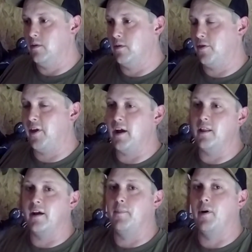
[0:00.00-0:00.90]
The thing I
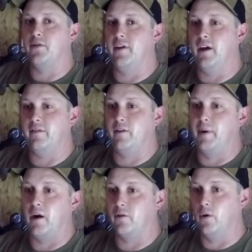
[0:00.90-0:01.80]
like about this
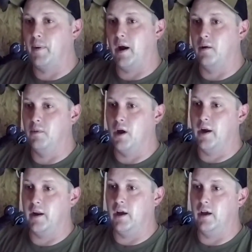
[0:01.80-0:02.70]
compared to a panel
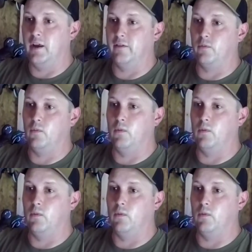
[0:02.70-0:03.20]
blind is